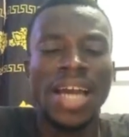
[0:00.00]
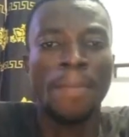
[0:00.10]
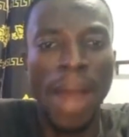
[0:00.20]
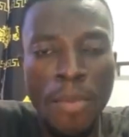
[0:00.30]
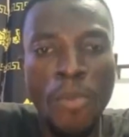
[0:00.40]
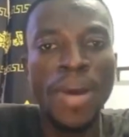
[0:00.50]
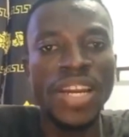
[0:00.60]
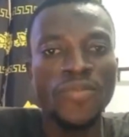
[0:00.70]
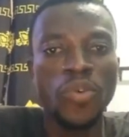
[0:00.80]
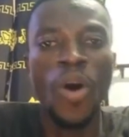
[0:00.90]
abai
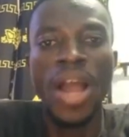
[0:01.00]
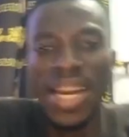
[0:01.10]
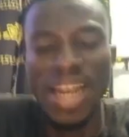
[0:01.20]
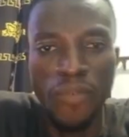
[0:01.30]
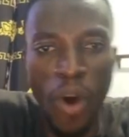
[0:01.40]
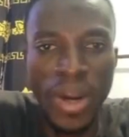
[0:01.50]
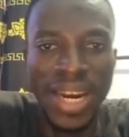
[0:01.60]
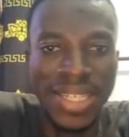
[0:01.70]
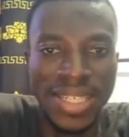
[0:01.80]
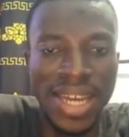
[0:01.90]
mumpeni for, and a
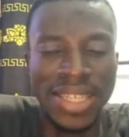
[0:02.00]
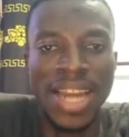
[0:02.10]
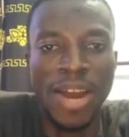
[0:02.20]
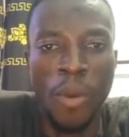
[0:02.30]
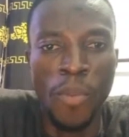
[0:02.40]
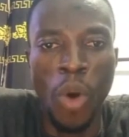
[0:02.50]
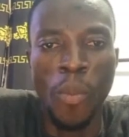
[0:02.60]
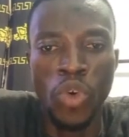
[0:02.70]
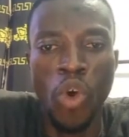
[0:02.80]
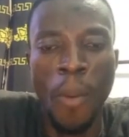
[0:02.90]
foreign national, na omo no
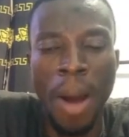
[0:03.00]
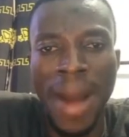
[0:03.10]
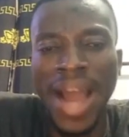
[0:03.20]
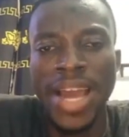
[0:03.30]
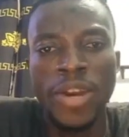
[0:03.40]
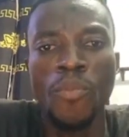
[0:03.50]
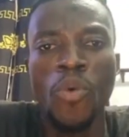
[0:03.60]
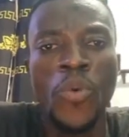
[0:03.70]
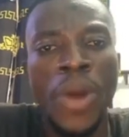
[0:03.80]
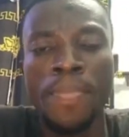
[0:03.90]
mundo omaba, and
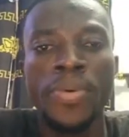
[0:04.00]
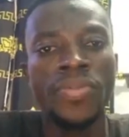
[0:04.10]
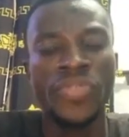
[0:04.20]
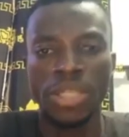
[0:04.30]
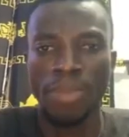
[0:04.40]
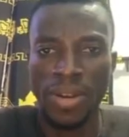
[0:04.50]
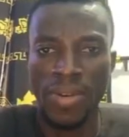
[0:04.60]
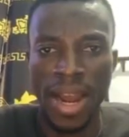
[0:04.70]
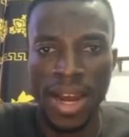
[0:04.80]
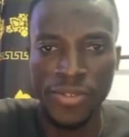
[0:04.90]
omo rape this
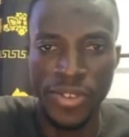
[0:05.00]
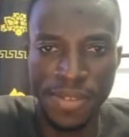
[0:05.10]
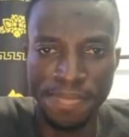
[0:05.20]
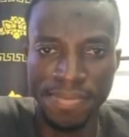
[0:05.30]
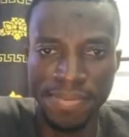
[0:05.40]
particular country.